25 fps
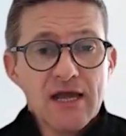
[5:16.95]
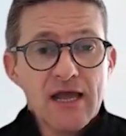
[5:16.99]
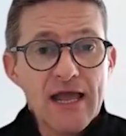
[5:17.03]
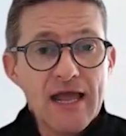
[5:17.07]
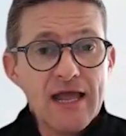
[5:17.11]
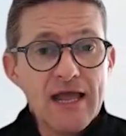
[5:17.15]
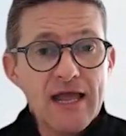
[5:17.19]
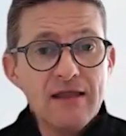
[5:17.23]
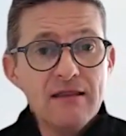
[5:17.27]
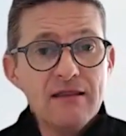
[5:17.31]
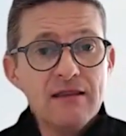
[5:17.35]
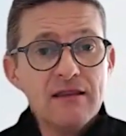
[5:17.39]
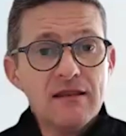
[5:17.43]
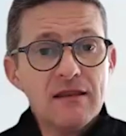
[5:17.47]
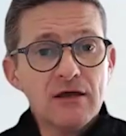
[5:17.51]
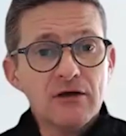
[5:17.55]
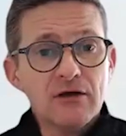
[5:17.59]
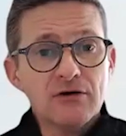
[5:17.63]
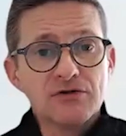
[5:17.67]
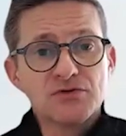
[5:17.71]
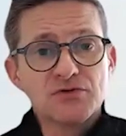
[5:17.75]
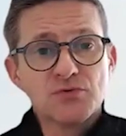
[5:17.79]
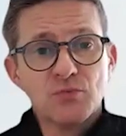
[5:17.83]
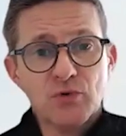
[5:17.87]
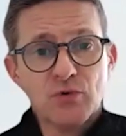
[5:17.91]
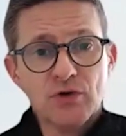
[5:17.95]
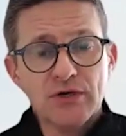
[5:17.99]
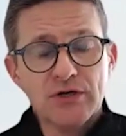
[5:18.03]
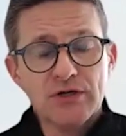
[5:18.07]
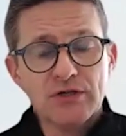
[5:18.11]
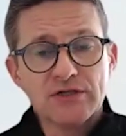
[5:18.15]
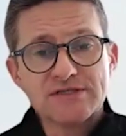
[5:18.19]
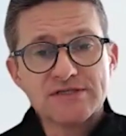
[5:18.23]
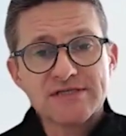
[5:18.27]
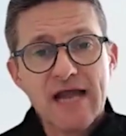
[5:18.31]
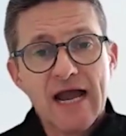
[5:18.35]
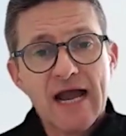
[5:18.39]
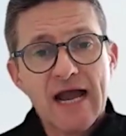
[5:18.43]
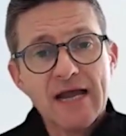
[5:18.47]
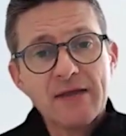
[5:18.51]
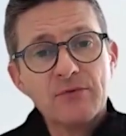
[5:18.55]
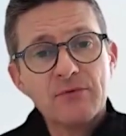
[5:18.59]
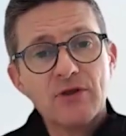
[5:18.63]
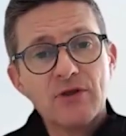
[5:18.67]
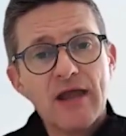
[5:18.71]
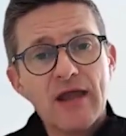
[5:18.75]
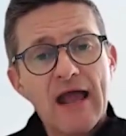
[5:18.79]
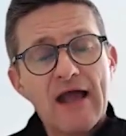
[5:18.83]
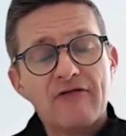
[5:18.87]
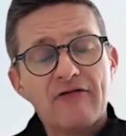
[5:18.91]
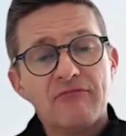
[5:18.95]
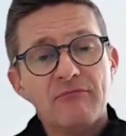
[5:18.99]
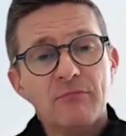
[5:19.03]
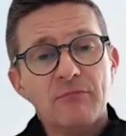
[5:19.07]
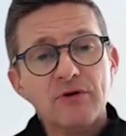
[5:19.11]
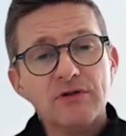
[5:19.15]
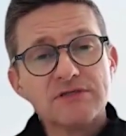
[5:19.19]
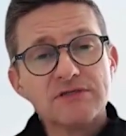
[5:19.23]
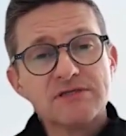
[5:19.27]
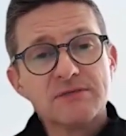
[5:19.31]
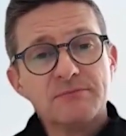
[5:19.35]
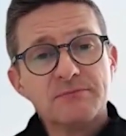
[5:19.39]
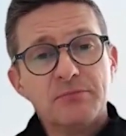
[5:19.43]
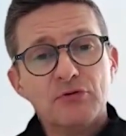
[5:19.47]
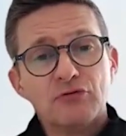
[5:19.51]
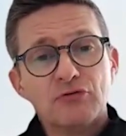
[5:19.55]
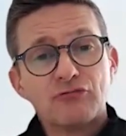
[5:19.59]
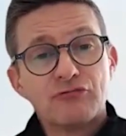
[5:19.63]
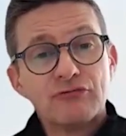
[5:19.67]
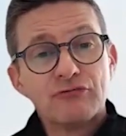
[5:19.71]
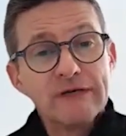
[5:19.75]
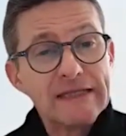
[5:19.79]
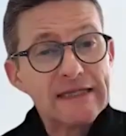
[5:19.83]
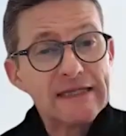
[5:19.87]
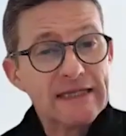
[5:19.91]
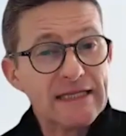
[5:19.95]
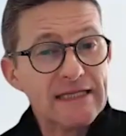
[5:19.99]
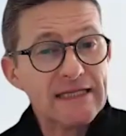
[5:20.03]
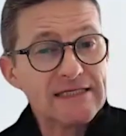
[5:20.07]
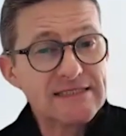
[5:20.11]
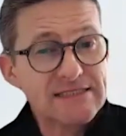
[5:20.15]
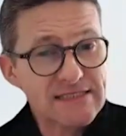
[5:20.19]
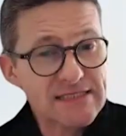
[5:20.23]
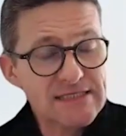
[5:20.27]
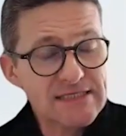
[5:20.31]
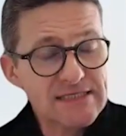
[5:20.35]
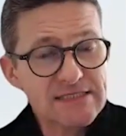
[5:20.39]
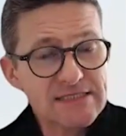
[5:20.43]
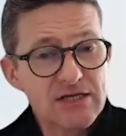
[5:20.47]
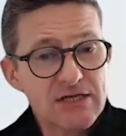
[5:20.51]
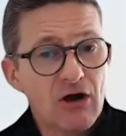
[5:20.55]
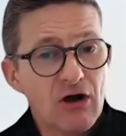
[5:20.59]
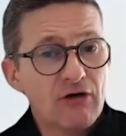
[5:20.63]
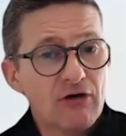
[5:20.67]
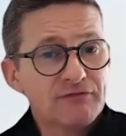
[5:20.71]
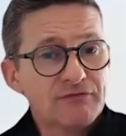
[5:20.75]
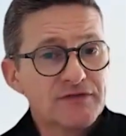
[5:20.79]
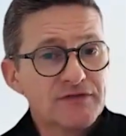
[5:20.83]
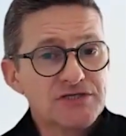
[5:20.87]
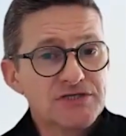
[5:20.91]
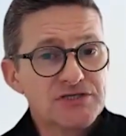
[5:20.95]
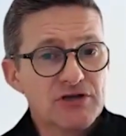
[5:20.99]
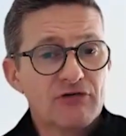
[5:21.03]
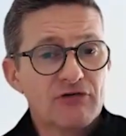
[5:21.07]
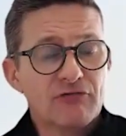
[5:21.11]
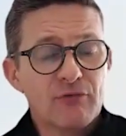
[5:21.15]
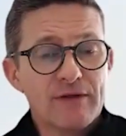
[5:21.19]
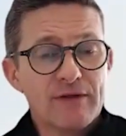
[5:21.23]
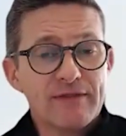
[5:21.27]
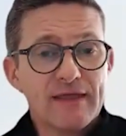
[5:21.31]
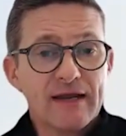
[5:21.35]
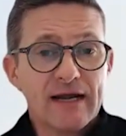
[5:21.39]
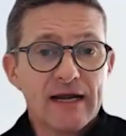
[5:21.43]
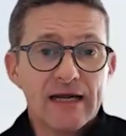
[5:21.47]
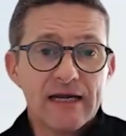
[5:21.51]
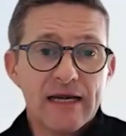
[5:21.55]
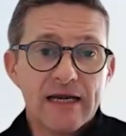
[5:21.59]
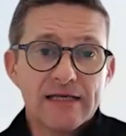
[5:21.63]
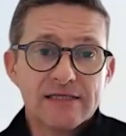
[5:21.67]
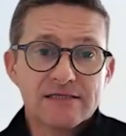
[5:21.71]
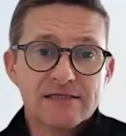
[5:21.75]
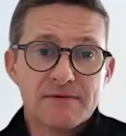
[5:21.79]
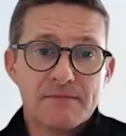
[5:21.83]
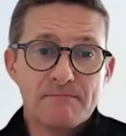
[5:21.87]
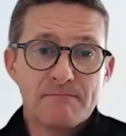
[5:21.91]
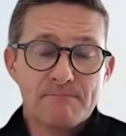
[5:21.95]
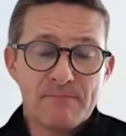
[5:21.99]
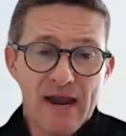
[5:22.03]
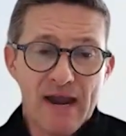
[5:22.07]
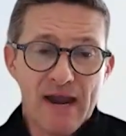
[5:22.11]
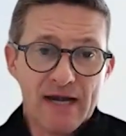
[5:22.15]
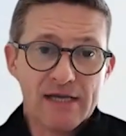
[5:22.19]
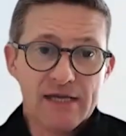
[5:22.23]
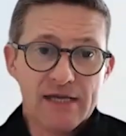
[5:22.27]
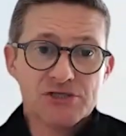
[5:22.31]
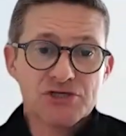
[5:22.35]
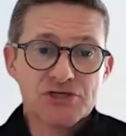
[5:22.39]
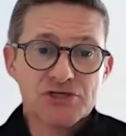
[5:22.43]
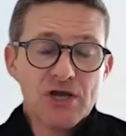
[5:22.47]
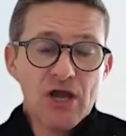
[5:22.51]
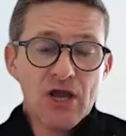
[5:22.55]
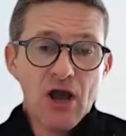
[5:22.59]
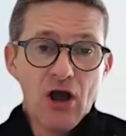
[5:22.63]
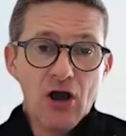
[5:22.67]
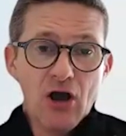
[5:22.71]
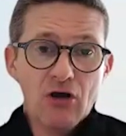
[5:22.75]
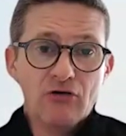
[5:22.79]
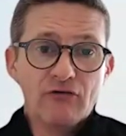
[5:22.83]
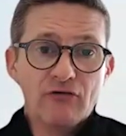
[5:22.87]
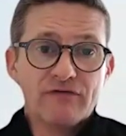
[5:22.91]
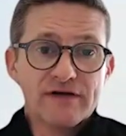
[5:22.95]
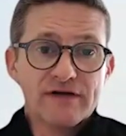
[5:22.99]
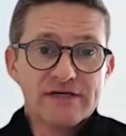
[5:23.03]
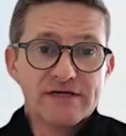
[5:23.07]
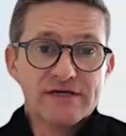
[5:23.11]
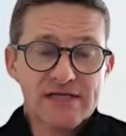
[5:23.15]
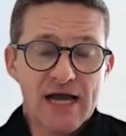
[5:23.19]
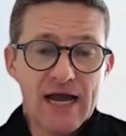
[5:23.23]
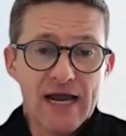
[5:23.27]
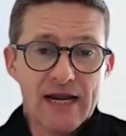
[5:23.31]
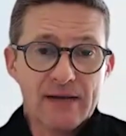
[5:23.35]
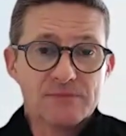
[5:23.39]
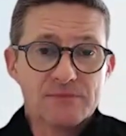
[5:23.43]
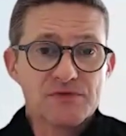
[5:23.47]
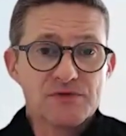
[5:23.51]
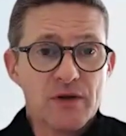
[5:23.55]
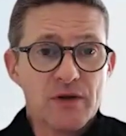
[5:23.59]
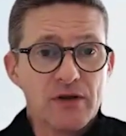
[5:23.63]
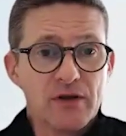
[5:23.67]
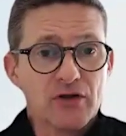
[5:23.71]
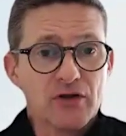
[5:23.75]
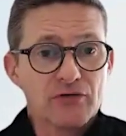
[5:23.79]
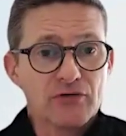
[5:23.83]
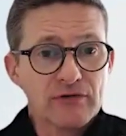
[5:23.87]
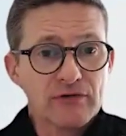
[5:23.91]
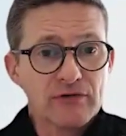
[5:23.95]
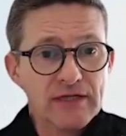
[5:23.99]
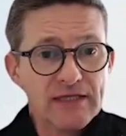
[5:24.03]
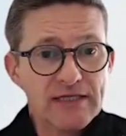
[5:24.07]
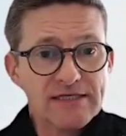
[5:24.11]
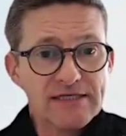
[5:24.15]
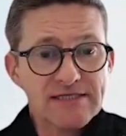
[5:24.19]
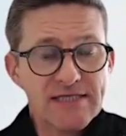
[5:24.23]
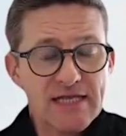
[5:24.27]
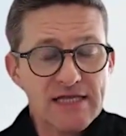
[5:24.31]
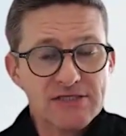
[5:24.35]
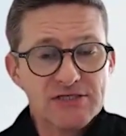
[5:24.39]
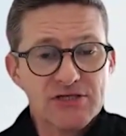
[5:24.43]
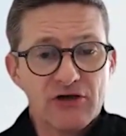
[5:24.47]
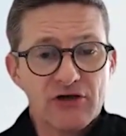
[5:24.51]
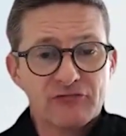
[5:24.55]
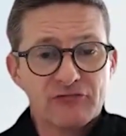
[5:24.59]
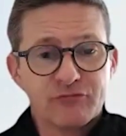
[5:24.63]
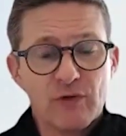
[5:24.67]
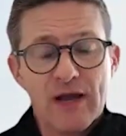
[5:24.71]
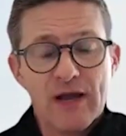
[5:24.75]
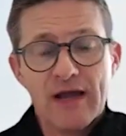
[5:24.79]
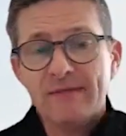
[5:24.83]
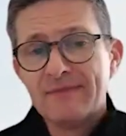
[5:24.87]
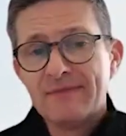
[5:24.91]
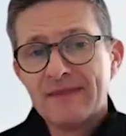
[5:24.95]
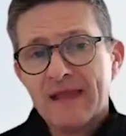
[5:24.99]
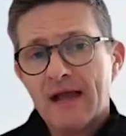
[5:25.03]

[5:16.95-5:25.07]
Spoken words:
In those worlds, I'm going to have multiple releases of the software that I need to manage over time. So I'm going to release that software.